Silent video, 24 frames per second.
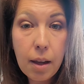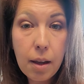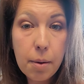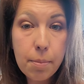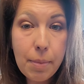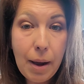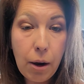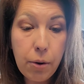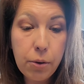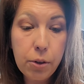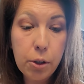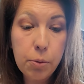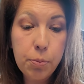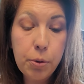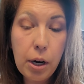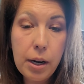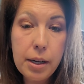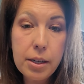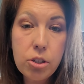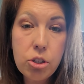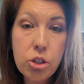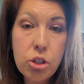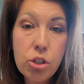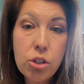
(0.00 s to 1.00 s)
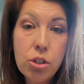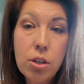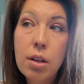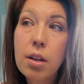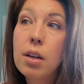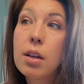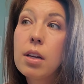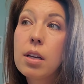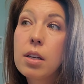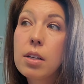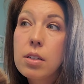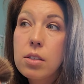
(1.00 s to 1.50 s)
powder brush
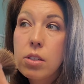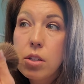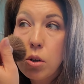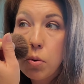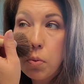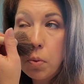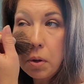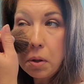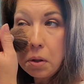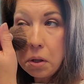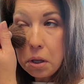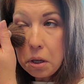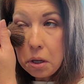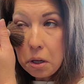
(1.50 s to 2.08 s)
to really